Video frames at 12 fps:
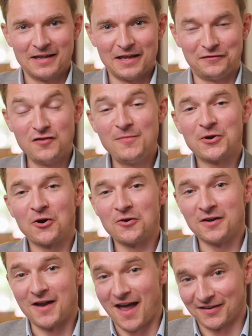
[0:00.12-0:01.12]
If you've been hurt in
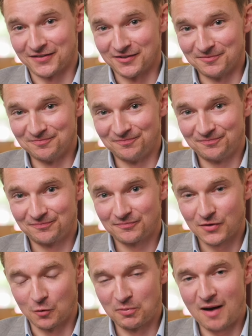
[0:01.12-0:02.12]
an accident,
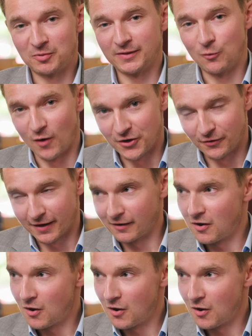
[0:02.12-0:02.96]
you're probably wondering,